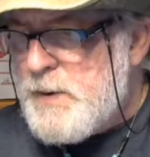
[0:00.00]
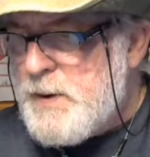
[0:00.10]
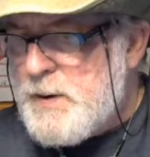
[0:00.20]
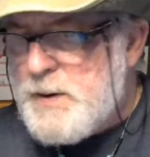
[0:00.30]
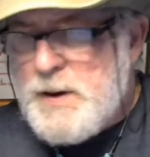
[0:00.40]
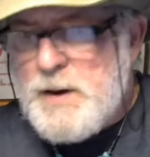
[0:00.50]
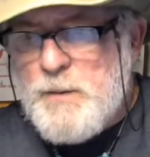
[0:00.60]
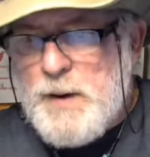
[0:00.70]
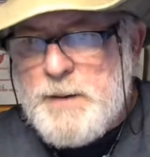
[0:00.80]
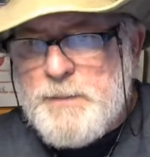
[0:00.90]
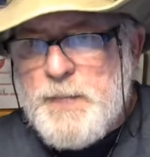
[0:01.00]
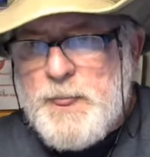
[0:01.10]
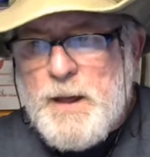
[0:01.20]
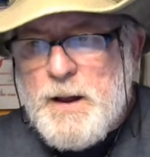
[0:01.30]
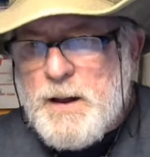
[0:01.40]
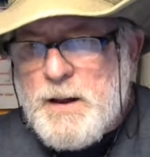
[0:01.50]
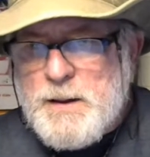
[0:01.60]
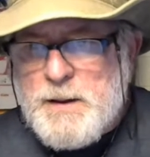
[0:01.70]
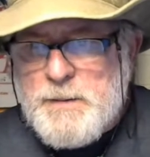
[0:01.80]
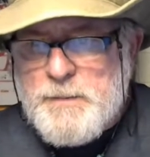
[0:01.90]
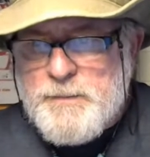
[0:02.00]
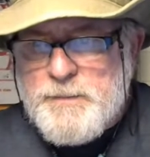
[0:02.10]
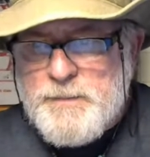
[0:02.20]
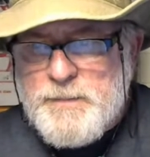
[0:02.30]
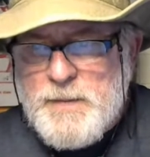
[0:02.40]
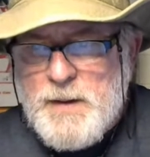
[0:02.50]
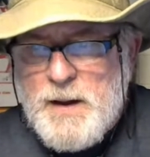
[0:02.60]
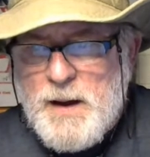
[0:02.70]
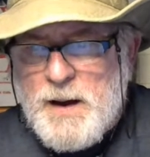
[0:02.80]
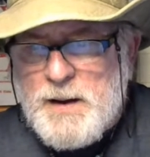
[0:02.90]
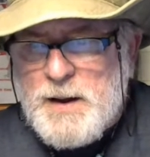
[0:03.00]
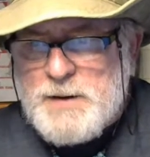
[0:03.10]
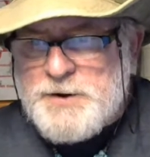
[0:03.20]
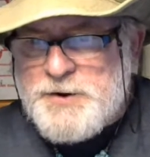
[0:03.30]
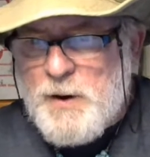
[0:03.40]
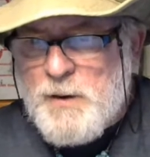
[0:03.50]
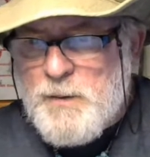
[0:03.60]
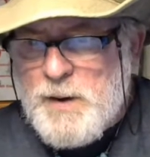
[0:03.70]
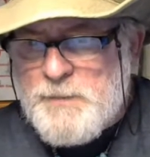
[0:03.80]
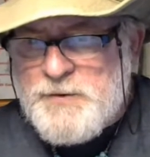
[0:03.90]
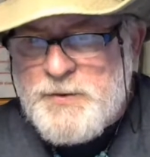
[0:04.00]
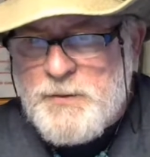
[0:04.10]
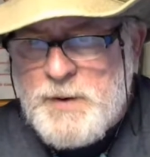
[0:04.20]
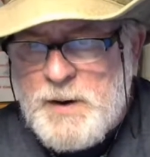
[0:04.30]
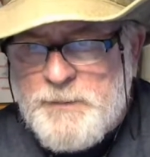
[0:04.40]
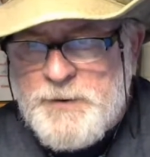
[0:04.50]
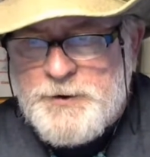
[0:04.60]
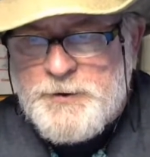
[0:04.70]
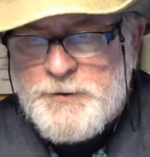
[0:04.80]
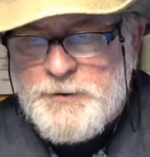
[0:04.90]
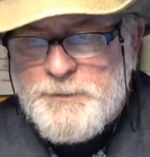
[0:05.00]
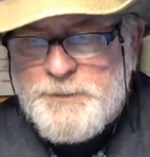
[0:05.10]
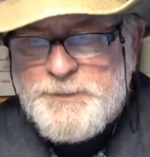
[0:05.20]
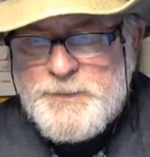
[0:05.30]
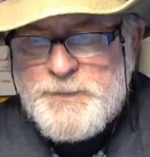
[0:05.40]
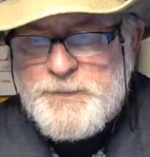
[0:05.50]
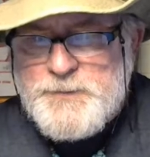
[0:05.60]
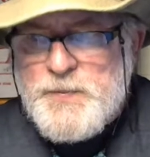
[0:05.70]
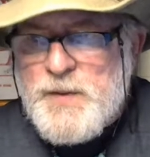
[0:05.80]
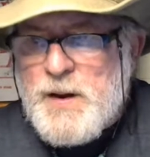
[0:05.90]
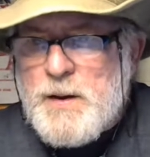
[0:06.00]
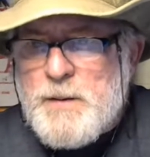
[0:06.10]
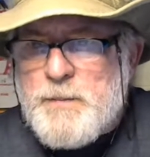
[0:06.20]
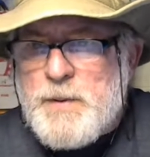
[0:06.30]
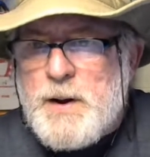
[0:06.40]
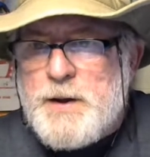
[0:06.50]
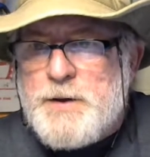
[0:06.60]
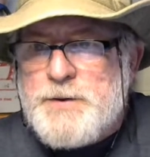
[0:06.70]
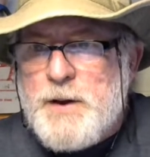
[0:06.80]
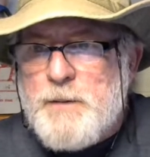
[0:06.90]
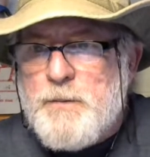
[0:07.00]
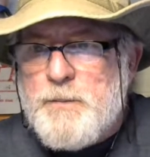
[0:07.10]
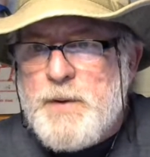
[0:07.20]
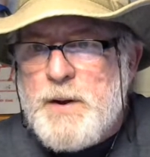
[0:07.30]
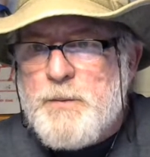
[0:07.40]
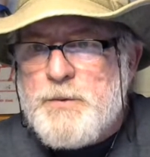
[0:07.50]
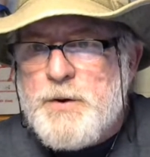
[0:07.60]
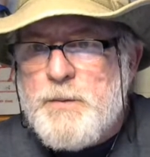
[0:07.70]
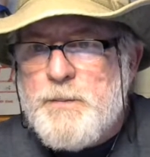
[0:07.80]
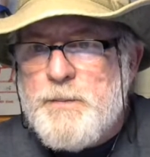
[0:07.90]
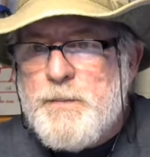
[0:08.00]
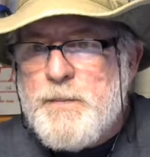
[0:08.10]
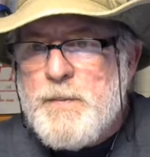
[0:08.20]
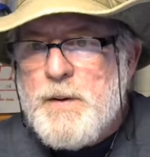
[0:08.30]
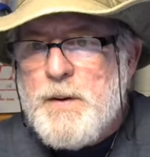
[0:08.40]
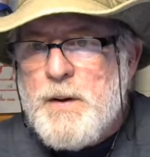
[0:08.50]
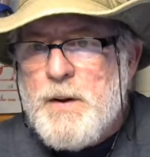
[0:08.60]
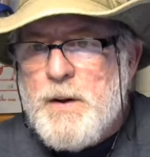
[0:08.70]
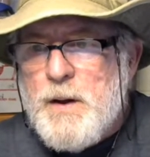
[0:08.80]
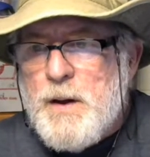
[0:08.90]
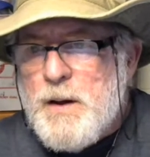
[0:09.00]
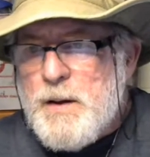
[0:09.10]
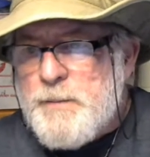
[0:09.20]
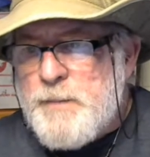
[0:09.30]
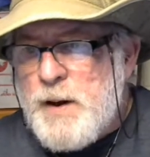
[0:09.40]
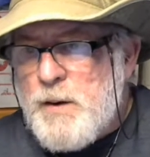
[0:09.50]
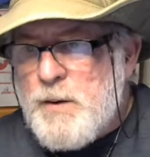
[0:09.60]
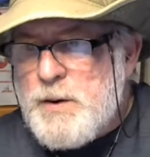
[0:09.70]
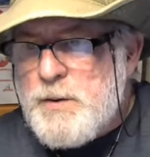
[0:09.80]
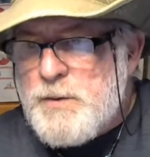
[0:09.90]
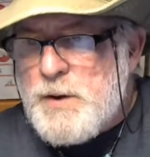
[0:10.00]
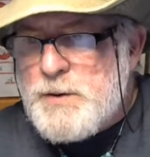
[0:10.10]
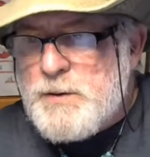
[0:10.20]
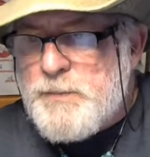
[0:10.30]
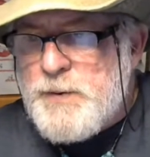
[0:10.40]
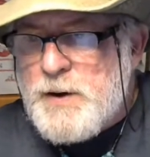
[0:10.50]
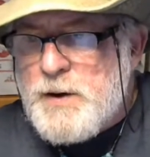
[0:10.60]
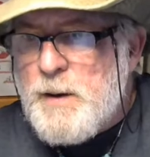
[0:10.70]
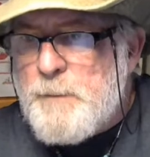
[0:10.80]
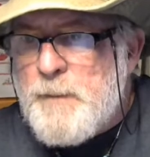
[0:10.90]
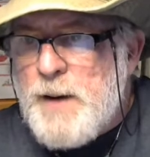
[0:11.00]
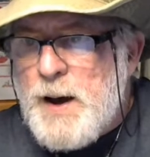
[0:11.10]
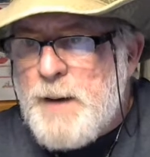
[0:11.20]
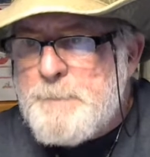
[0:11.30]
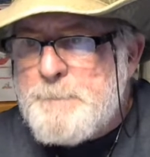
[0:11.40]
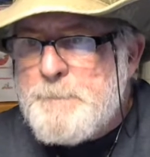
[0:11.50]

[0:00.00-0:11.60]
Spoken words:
But anyway, uh, I like to talk while I'm showing them pictures, but I guess I won't be able to. My audio doesn't pick up my